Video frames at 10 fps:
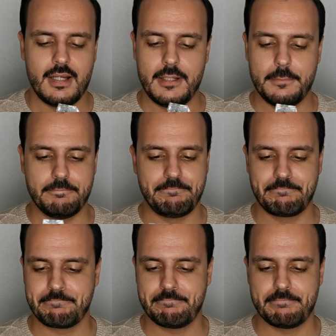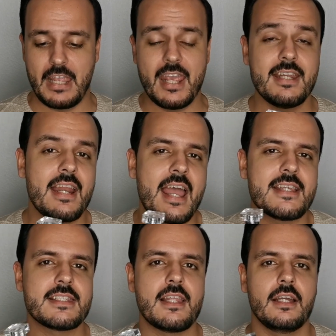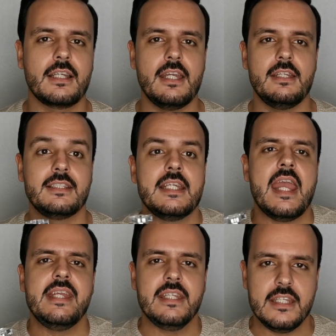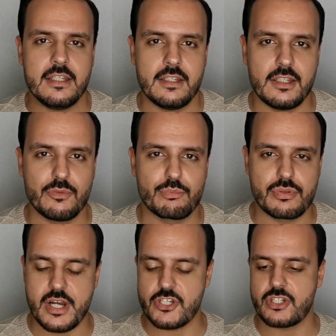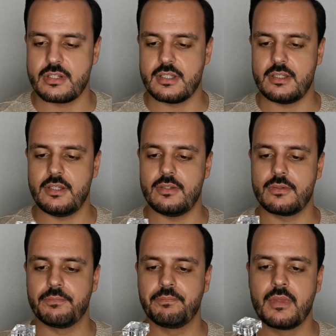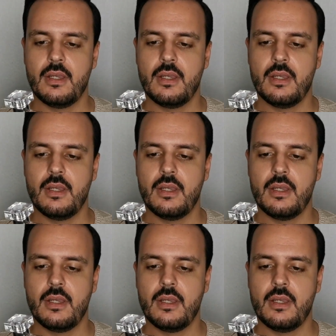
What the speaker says: and it has like a cakey impression in here.